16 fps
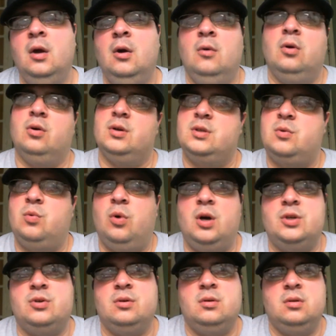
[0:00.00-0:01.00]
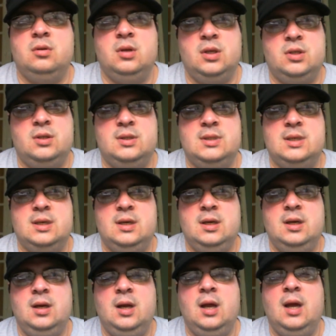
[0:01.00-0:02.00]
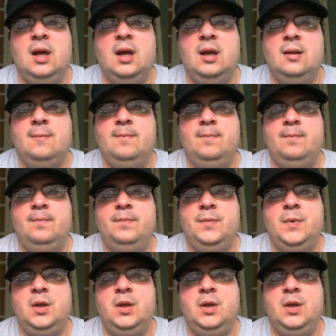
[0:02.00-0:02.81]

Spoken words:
or squadron, I should say, and